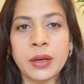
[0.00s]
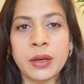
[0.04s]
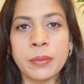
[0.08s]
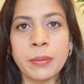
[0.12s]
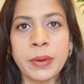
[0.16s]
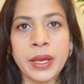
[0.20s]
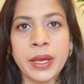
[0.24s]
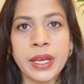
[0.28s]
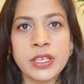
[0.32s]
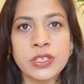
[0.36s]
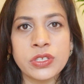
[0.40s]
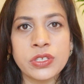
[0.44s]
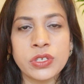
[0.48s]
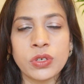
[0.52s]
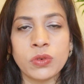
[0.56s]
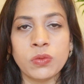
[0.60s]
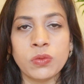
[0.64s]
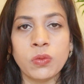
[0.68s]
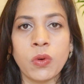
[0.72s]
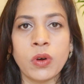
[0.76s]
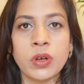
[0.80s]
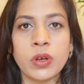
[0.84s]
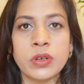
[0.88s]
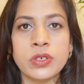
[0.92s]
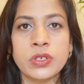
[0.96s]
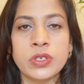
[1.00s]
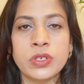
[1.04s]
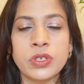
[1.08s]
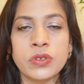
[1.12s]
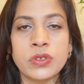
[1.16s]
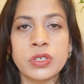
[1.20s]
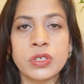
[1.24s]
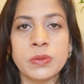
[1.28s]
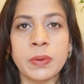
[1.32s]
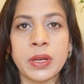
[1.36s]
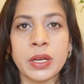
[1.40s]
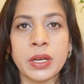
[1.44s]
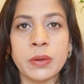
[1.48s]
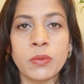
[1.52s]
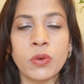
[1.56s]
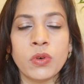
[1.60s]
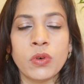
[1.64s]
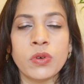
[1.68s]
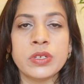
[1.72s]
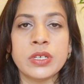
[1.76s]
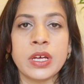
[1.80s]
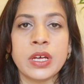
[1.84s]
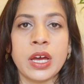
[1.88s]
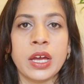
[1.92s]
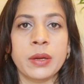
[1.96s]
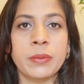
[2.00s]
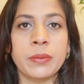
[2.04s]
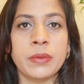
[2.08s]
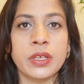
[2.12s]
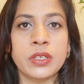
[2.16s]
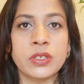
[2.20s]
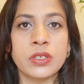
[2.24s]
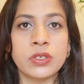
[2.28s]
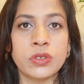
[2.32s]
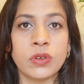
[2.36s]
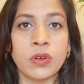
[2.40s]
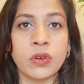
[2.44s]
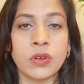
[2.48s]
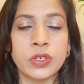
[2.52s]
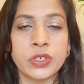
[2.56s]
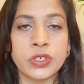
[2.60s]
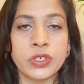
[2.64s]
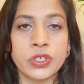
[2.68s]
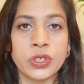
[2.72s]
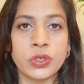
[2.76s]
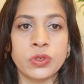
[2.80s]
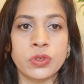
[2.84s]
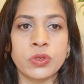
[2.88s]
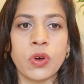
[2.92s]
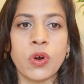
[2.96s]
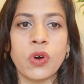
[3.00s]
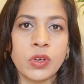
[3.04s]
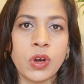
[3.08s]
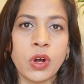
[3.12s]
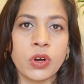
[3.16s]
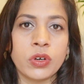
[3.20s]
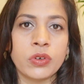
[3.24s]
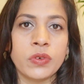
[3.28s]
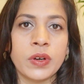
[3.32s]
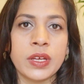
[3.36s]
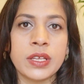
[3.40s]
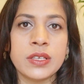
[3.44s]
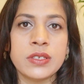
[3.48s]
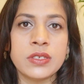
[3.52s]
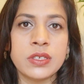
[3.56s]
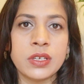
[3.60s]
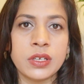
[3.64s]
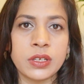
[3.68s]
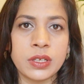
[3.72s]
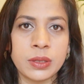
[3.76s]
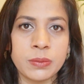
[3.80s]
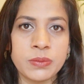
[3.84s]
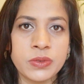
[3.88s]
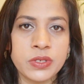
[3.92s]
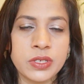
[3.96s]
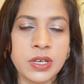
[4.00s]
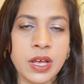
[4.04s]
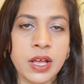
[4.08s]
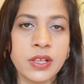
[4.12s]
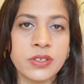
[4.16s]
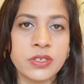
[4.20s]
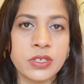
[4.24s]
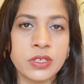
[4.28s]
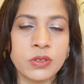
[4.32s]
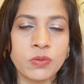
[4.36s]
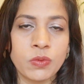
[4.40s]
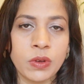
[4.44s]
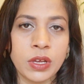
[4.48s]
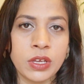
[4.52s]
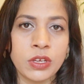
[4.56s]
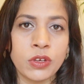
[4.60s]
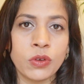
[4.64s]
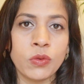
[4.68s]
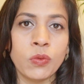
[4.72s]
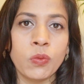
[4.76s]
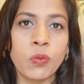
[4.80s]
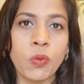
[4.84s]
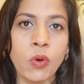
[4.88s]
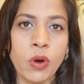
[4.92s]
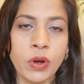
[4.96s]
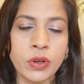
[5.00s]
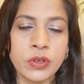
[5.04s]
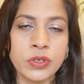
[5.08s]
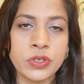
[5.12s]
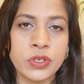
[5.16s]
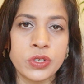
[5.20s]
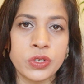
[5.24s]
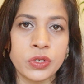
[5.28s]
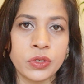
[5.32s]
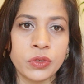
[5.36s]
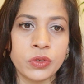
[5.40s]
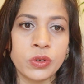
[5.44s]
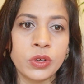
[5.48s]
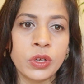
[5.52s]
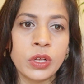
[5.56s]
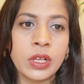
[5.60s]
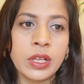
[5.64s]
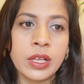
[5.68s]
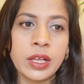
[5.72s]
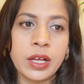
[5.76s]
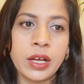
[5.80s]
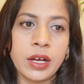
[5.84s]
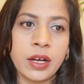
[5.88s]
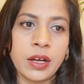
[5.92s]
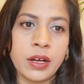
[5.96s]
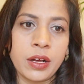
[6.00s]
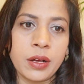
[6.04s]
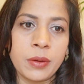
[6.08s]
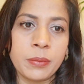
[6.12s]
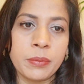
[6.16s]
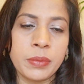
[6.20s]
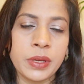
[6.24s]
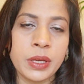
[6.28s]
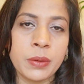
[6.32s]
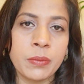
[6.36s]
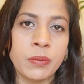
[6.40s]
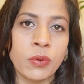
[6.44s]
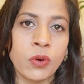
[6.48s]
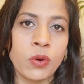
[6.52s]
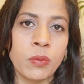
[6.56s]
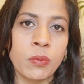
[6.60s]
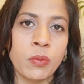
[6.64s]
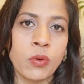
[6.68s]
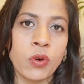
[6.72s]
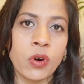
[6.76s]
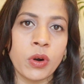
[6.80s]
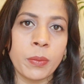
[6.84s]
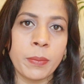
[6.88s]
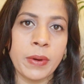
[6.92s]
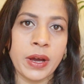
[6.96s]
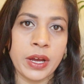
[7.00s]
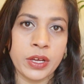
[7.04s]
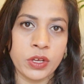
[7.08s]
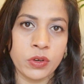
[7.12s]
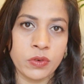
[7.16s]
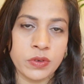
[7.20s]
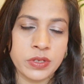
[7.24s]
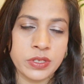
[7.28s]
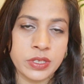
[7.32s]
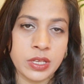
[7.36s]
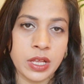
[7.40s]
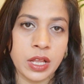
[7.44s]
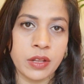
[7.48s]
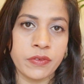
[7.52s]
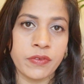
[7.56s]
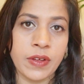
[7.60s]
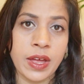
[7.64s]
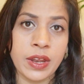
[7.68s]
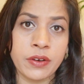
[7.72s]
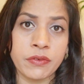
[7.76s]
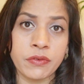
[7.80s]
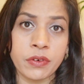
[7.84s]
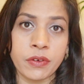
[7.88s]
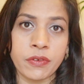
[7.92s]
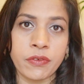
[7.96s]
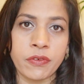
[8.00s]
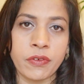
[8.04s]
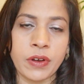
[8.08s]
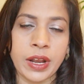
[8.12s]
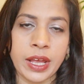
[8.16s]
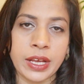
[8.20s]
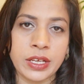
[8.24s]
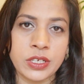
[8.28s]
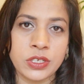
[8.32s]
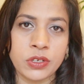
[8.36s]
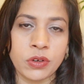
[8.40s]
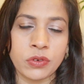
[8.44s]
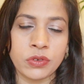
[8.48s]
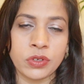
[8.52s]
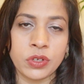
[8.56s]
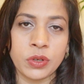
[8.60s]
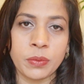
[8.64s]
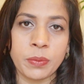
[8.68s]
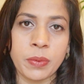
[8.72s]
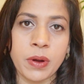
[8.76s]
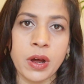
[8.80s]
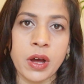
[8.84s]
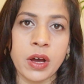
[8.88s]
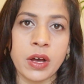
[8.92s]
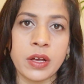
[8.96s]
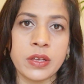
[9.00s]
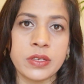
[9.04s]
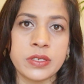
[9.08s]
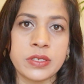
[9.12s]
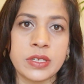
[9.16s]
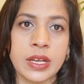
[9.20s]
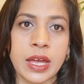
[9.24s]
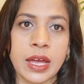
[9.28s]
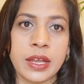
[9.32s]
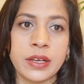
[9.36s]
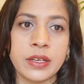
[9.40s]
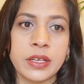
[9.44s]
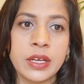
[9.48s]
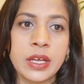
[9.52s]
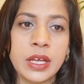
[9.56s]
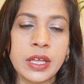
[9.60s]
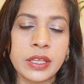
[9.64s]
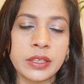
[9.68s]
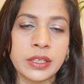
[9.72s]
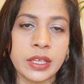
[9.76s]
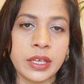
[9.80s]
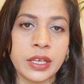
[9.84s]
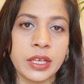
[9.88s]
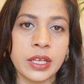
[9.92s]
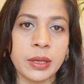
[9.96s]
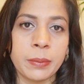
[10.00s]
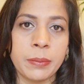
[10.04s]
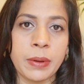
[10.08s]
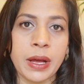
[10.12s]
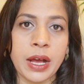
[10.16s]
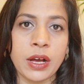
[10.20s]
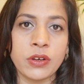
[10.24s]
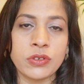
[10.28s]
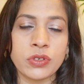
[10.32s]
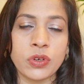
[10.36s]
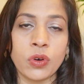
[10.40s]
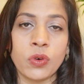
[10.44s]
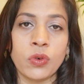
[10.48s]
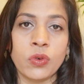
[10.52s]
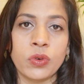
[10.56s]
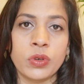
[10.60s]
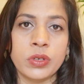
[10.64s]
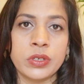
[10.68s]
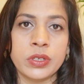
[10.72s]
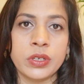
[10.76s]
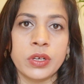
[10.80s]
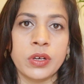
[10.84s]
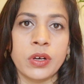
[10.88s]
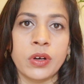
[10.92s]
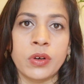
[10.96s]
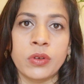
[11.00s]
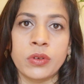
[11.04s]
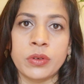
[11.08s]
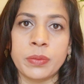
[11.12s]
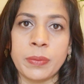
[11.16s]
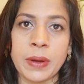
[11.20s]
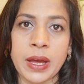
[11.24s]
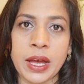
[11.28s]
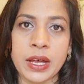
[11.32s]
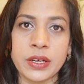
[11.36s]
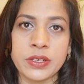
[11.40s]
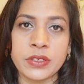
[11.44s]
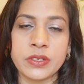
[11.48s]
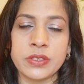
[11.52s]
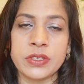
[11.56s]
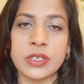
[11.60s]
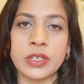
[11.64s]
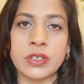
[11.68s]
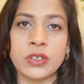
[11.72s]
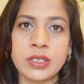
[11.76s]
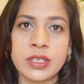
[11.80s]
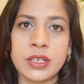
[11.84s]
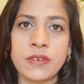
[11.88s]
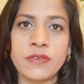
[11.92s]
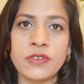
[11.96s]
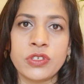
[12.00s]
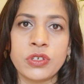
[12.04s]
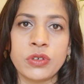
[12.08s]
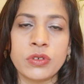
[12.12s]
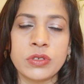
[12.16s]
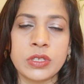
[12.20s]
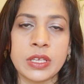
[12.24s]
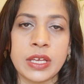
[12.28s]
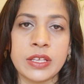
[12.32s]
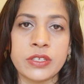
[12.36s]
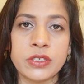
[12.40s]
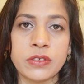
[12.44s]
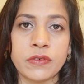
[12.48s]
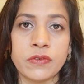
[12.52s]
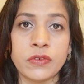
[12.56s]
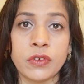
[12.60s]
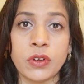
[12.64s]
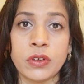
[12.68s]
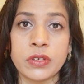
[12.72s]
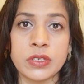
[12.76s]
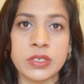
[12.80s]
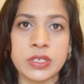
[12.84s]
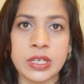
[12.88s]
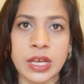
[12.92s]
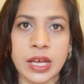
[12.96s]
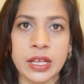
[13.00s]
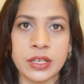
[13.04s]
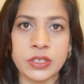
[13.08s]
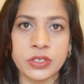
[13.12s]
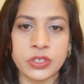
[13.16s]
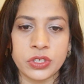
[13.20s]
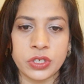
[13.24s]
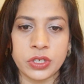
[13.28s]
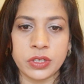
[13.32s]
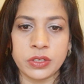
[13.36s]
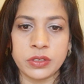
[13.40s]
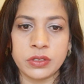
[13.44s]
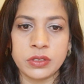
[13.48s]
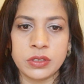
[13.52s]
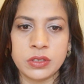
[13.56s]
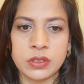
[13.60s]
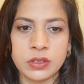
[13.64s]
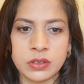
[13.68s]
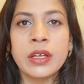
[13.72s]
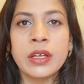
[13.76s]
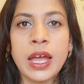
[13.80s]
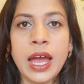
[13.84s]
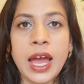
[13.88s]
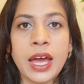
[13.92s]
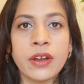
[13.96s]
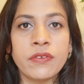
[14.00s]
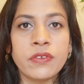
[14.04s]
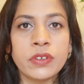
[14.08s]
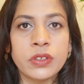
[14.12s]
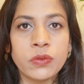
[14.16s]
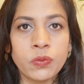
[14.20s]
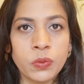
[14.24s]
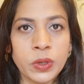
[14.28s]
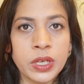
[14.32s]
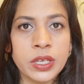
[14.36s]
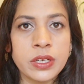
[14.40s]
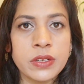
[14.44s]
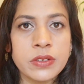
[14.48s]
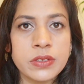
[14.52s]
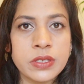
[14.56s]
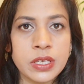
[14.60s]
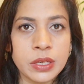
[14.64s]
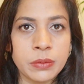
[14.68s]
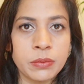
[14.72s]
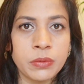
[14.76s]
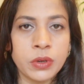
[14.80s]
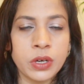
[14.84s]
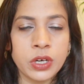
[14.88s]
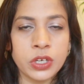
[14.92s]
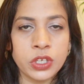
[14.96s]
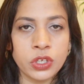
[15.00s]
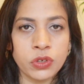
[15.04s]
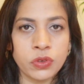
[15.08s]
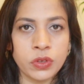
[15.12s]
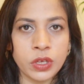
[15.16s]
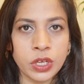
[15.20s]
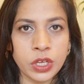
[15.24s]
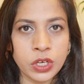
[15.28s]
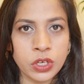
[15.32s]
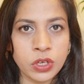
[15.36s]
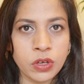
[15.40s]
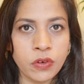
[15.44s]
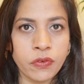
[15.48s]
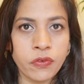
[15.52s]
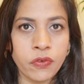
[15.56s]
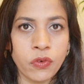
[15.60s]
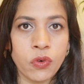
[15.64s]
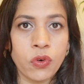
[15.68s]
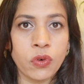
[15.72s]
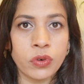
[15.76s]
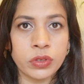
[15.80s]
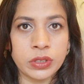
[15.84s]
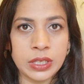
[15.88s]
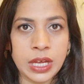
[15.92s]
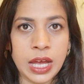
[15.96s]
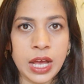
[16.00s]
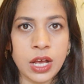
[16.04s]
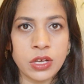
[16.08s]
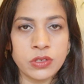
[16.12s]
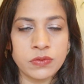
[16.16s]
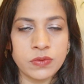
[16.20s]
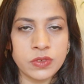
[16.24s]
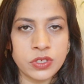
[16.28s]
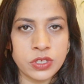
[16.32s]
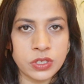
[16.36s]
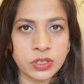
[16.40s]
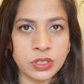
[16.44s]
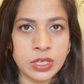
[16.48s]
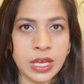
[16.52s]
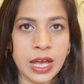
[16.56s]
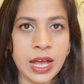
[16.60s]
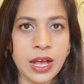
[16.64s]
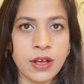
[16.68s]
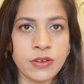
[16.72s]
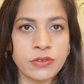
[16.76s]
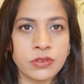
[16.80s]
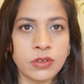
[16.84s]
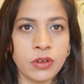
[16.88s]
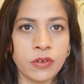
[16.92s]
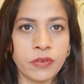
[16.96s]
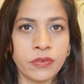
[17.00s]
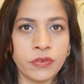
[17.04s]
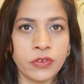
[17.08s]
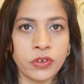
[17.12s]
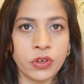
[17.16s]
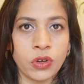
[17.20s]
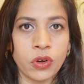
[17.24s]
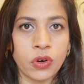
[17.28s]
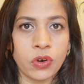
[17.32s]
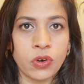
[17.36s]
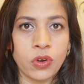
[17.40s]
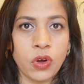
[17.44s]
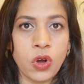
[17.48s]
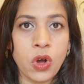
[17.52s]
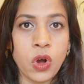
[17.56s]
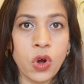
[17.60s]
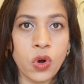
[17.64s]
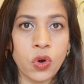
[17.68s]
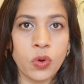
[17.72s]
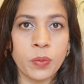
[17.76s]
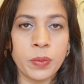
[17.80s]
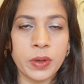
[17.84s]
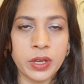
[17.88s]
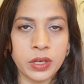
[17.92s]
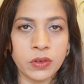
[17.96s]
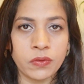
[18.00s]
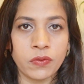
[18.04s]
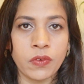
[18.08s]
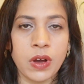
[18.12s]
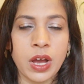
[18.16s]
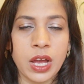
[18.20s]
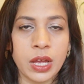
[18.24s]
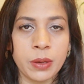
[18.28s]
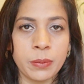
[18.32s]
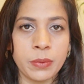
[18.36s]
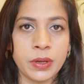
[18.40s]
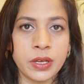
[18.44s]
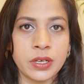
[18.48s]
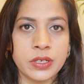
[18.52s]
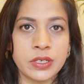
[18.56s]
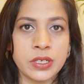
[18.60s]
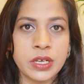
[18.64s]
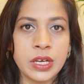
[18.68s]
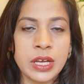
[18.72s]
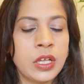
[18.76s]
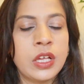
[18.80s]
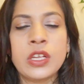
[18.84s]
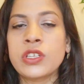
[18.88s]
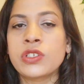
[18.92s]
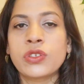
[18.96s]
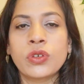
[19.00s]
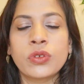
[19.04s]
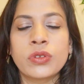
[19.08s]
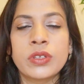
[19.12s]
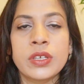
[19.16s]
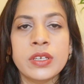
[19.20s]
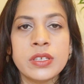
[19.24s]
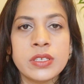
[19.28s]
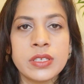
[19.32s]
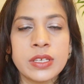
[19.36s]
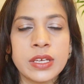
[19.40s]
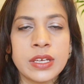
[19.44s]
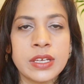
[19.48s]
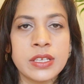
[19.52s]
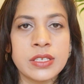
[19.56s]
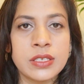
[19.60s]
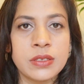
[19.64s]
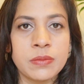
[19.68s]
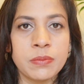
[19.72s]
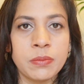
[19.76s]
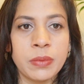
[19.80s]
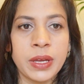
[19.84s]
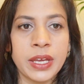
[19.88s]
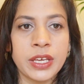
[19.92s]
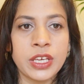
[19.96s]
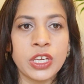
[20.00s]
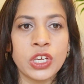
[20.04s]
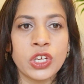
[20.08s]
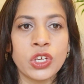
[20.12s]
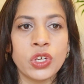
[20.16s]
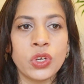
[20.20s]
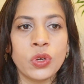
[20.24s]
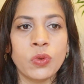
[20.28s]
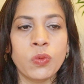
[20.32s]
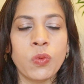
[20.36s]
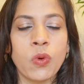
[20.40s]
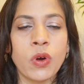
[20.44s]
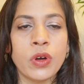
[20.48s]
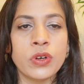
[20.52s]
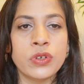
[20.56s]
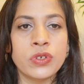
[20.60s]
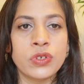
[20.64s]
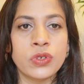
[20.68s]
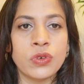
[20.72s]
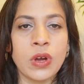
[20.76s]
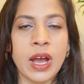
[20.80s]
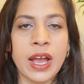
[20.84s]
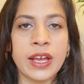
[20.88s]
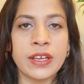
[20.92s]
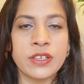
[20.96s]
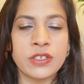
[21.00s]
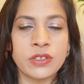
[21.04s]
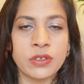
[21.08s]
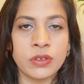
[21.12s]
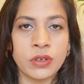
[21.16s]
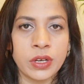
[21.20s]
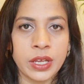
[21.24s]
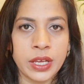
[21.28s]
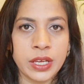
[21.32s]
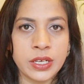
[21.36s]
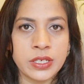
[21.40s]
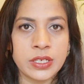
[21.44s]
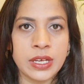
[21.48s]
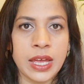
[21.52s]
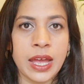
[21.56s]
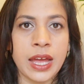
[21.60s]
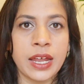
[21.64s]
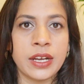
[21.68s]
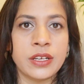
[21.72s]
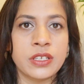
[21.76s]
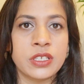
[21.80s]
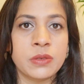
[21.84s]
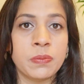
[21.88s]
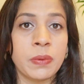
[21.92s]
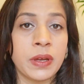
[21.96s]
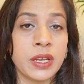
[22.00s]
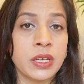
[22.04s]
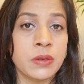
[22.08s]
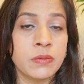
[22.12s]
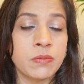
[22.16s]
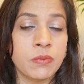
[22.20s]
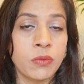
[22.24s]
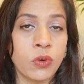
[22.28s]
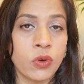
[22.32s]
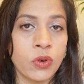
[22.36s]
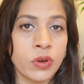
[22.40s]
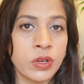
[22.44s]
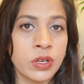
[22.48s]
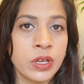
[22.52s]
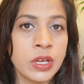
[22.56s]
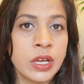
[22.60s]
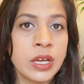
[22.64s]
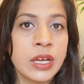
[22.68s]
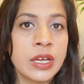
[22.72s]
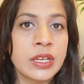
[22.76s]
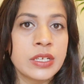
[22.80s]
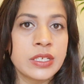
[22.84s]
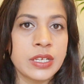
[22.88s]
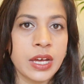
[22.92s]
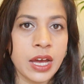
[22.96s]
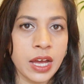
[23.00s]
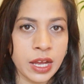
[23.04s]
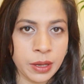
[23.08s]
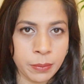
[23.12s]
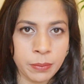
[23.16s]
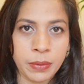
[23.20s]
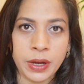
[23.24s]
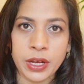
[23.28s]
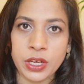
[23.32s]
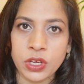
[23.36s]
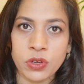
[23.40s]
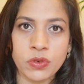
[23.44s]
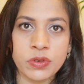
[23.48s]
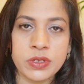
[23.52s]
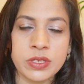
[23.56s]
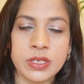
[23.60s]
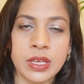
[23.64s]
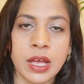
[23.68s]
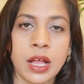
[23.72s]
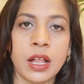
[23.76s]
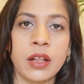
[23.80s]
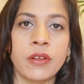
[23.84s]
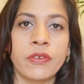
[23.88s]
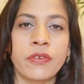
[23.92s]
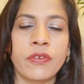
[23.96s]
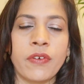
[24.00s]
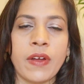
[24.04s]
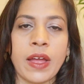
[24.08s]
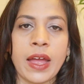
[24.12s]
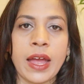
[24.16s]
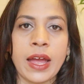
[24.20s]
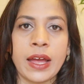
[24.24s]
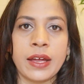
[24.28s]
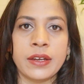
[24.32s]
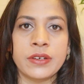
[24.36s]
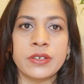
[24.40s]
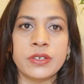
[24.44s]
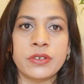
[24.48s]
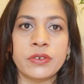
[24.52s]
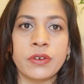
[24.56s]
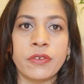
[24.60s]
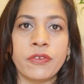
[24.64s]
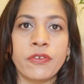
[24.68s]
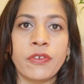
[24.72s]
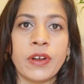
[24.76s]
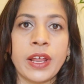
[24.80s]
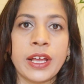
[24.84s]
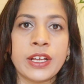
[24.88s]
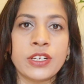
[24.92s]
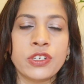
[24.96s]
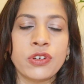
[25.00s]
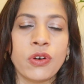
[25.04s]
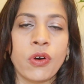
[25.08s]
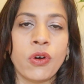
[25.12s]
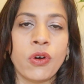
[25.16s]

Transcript: makes you want to spend more time in solitude, or create circumstances where you want to be more by yourself and reflect on your past and think about old patterns, and it gives you a sense of nostalgia. And with Venus and Mercury in your 4th house, which is the house of your home environment, So this is making you want to isolate and spend more time by yourself and reflect